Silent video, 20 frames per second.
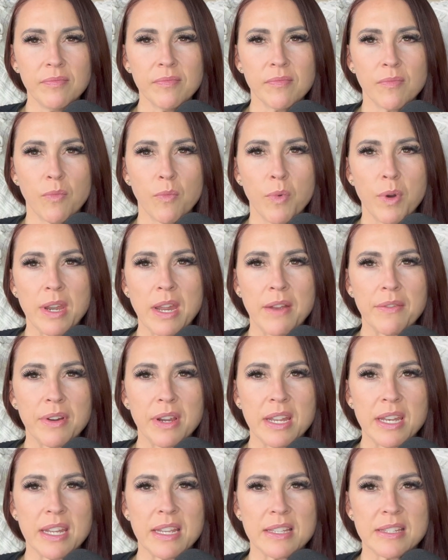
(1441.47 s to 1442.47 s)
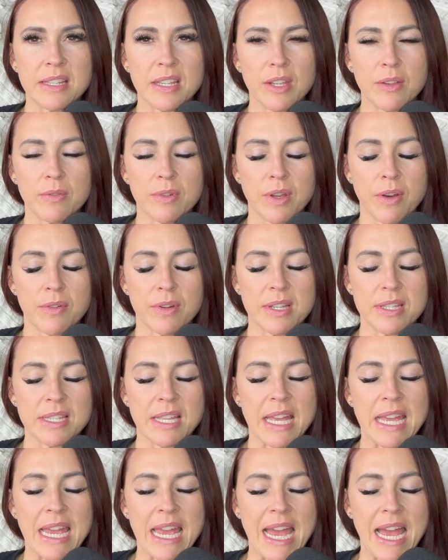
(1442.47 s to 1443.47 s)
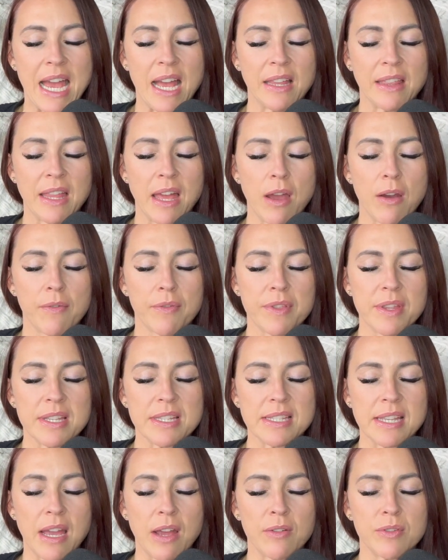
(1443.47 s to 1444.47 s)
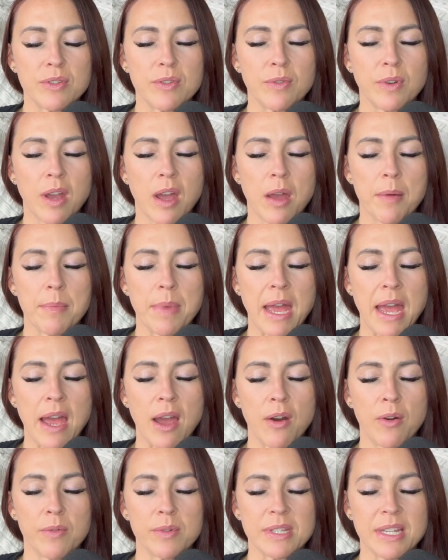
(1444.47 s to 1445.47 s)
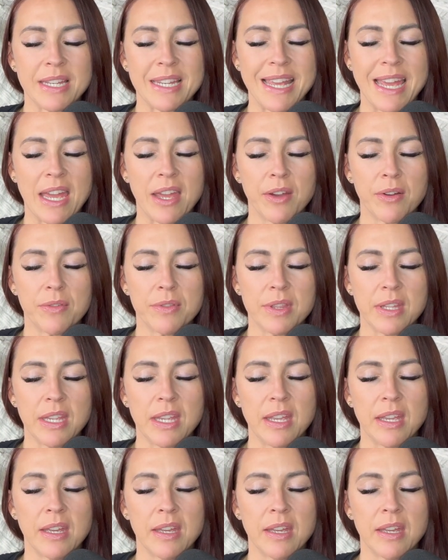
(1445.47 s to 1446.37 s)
Whatever it is that you notice, allow for the sound to come out in a healthy